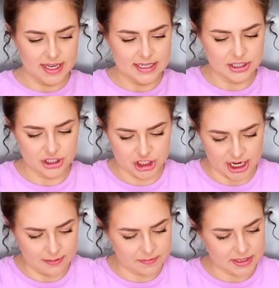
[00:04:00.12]
into
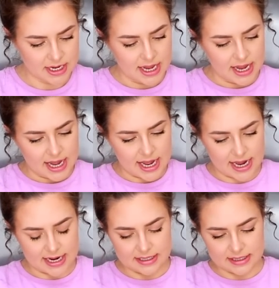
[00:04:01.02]
shapes,
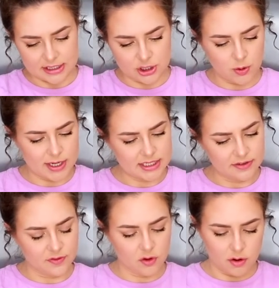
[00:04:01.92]
and there's
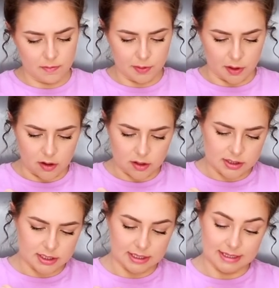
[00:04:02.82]
24
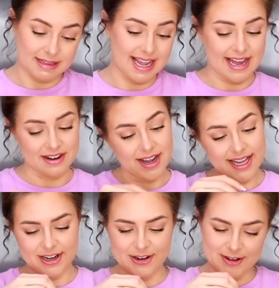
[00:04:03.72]
blocks, and I
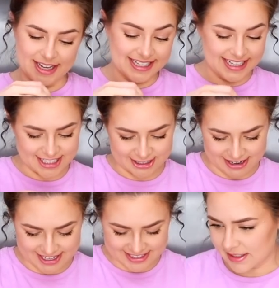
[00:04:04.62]
cannot get into
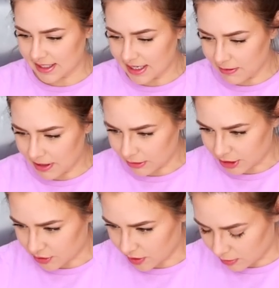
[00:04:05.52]
it. Does anyone else
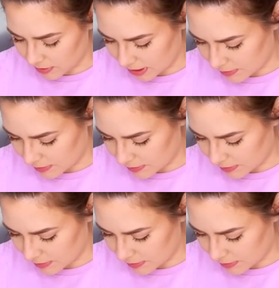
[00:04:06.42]
struggle with these